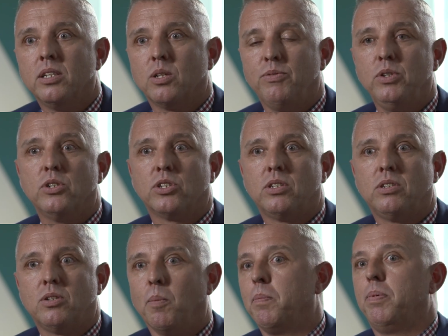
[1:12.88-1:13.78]
So if you just
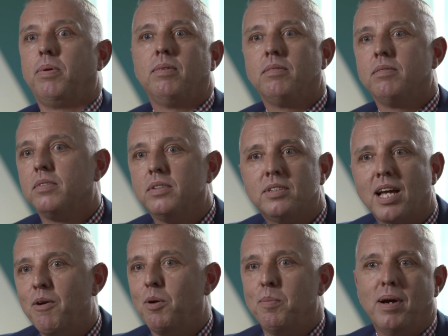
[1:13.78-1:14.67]
dump
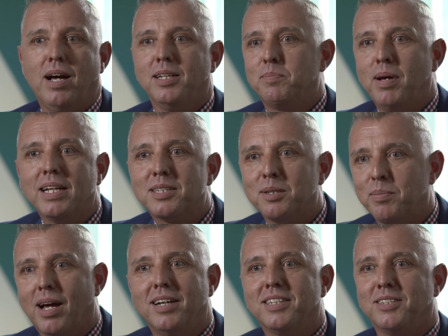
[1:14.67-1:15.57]
terabytes,
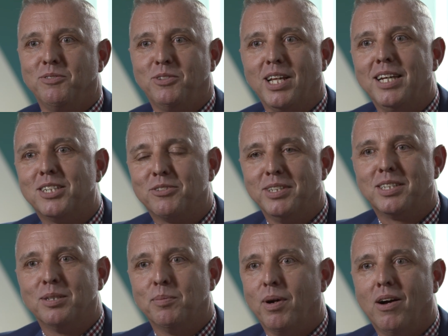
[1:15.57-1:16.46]
petabytes of data
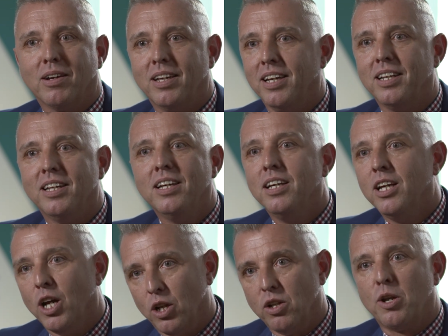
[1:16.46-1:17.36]
into the market,
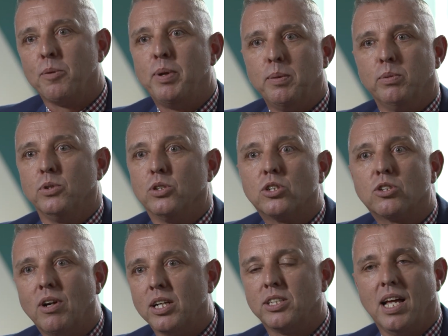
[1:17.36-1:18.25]
a lot of people will just
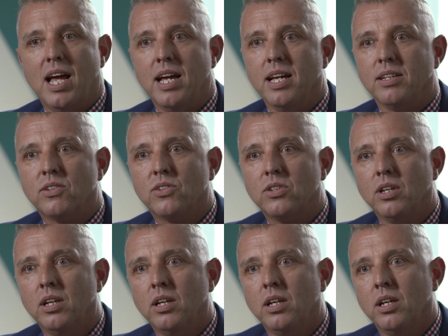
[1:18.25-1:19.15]
scratch their heads.
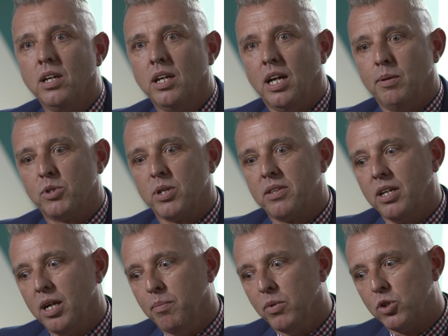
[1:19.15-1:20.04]
Um, so I
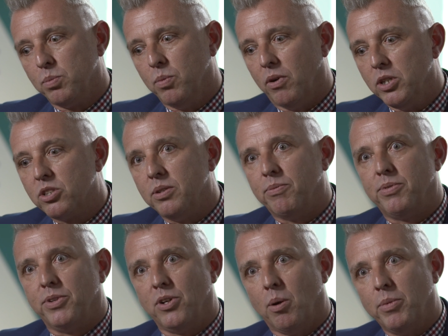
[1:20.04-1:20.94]
think a much more interesting
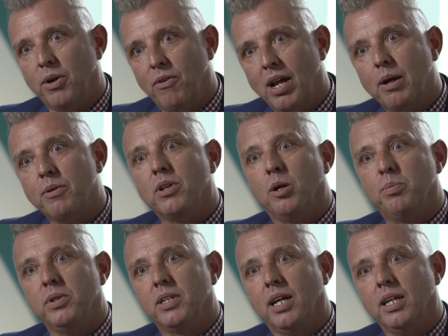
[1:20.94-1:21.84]
phenomenon around
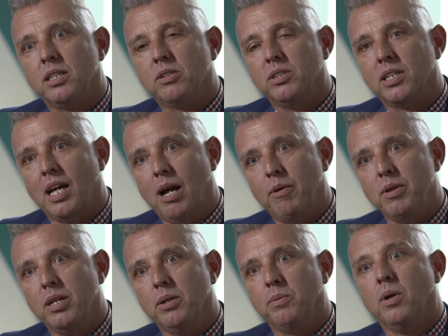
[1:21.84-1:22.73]
open data is how
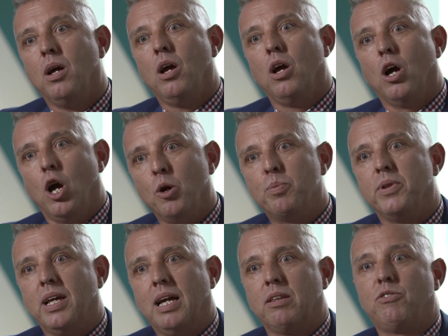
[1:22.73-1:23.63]
you
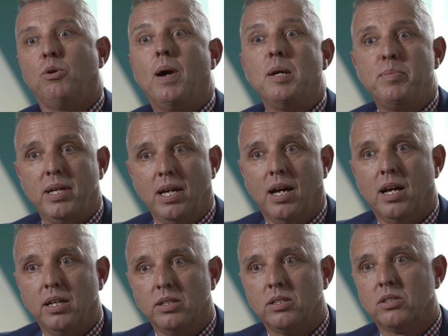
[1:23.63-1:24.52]
open that through
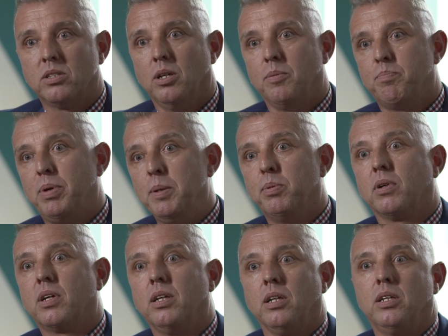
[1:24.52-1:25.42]
APIs so that people
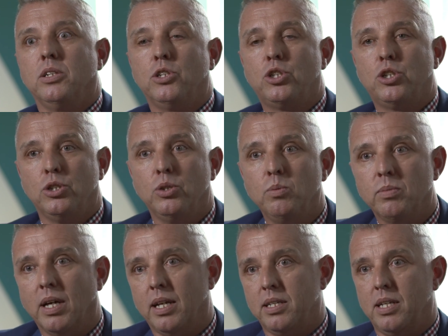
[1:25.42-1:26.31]
can consume
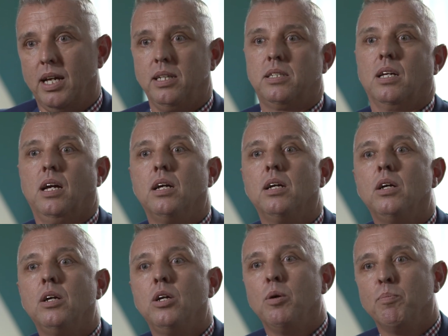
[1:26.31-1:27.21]
that data
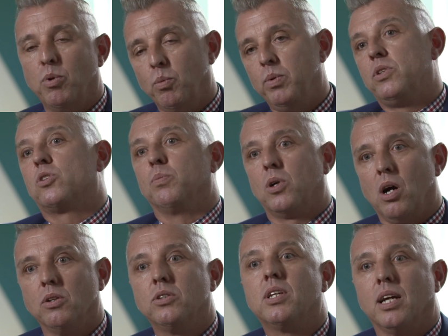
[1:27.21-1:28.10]
but with some
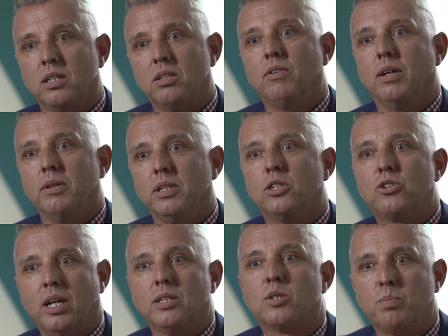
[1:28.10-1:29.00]
context around it.
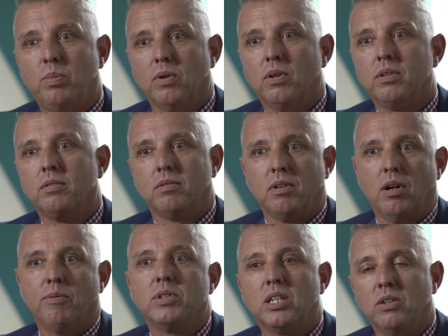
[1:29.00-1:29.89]
Transport
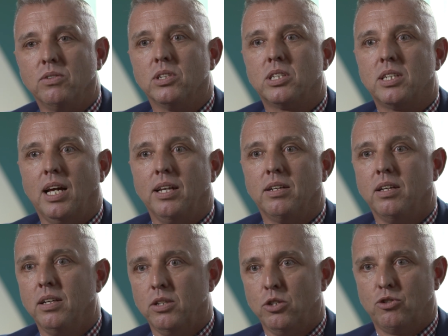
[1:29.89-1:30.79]
obviously understand
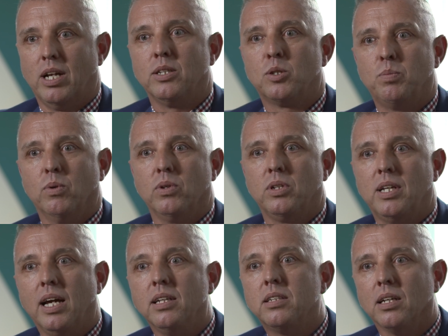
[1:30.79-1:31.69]
transport
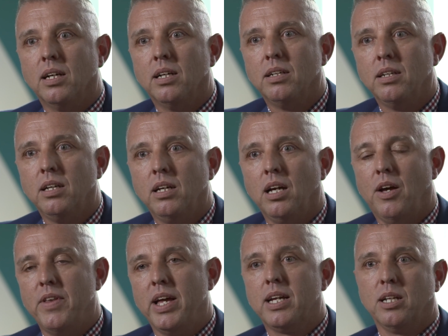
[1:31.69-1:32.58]
data
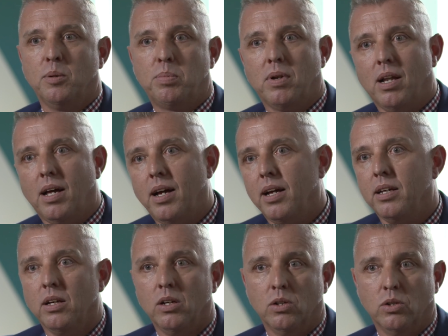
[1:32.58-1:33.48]
and they can apply
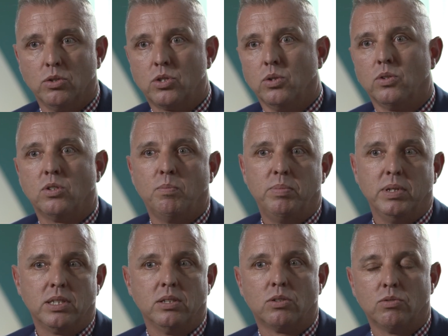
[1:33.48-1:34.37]
all sorts of
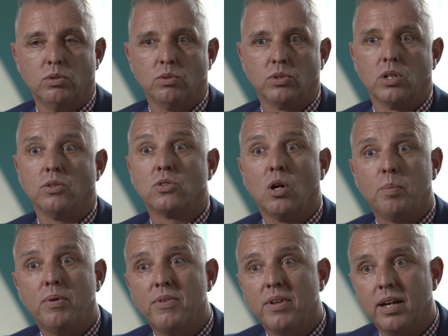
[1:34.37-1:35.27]
business rules on
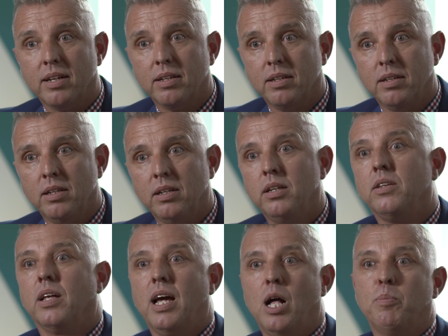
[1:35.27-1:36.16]
top of that
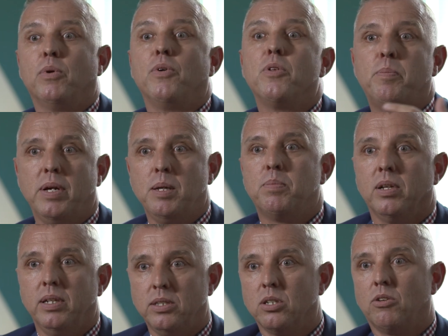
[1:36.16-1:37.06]
that help other
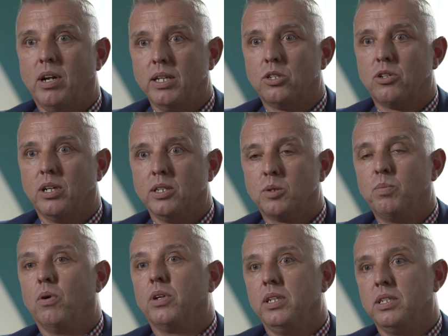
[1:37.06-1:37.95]
people integrate
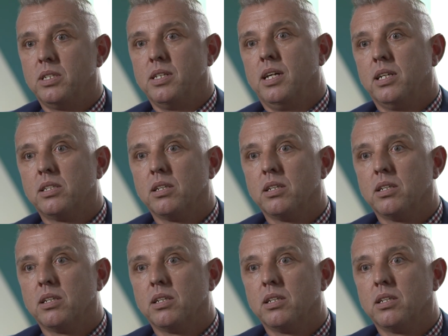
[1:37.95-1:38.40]
transport into their